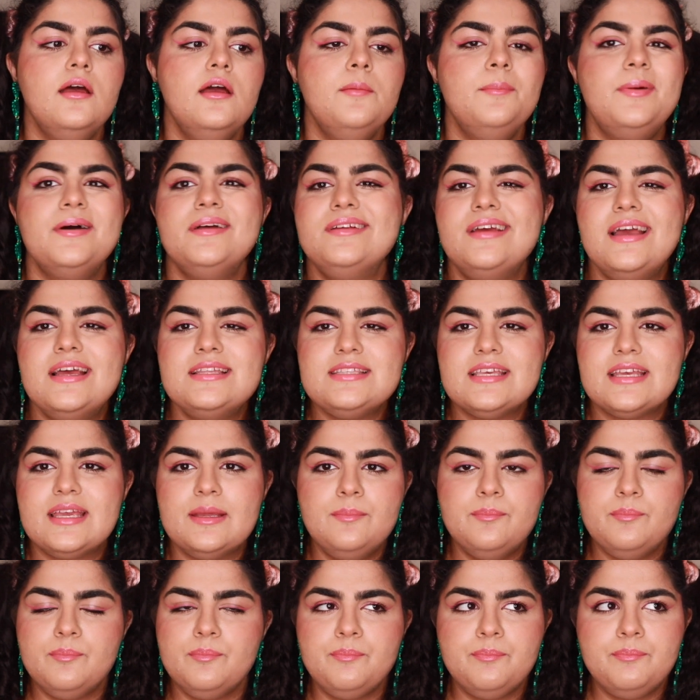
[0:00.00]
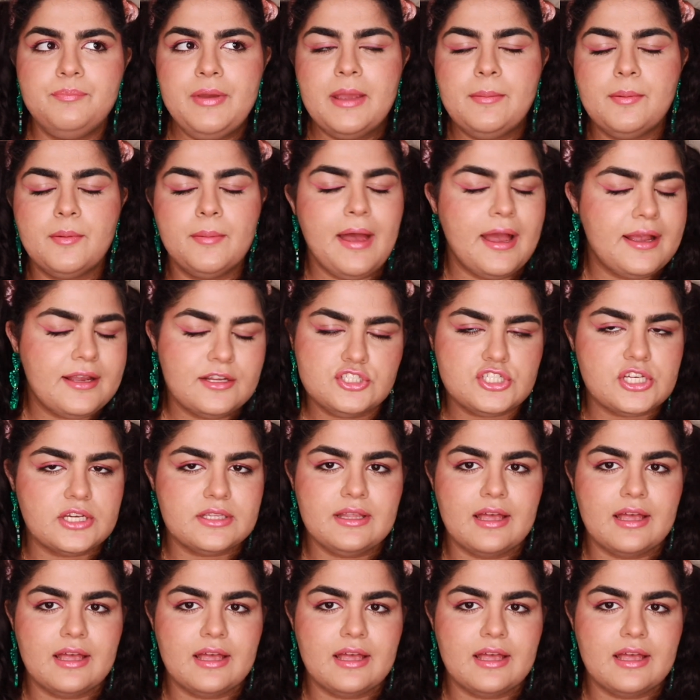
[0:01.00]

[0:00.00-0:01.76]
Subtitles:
but it's like in paper packaging.